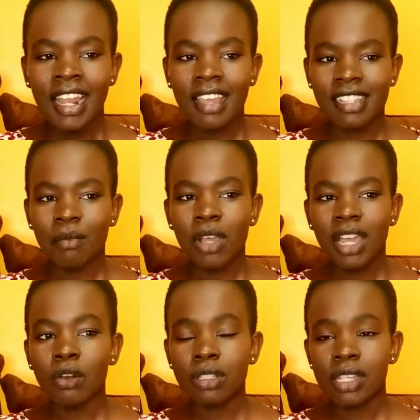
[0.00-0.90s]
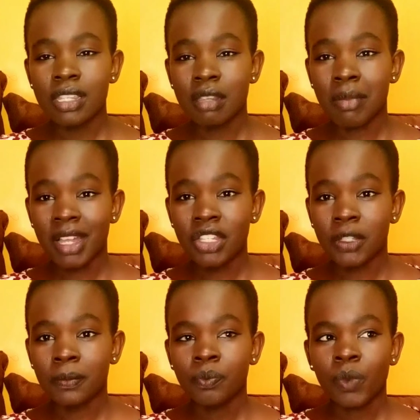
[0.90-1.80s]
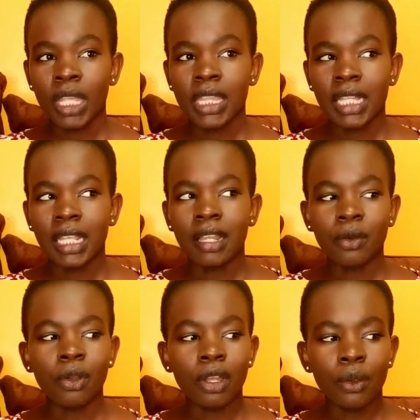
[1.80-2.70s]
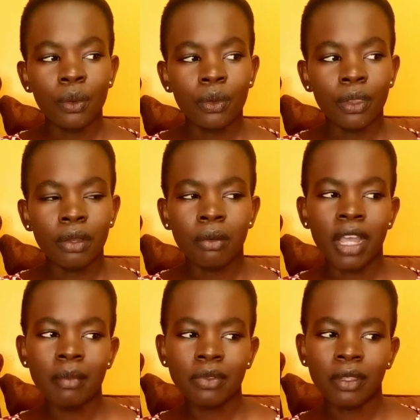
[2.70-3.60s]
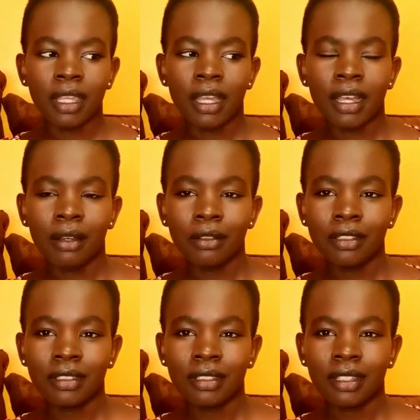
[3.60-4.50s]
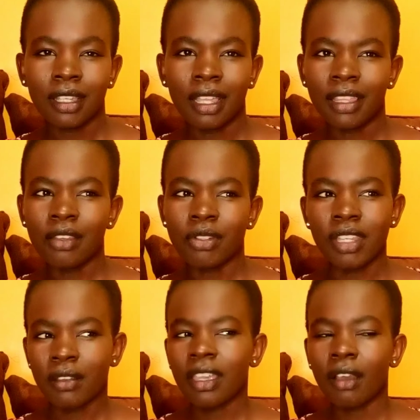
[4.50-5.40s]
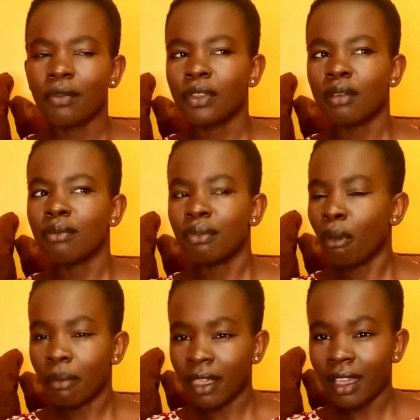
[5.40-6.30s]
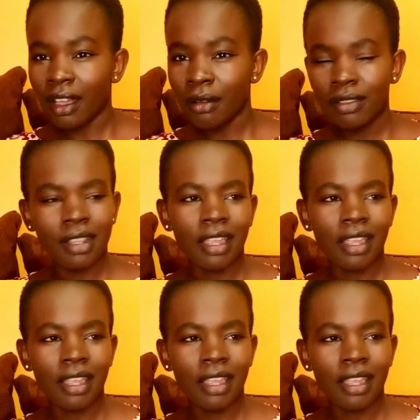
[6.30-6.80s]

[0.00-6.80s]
Like someone cannot just imagine that they'll call you, then you come to their house and then you take care of them from their house.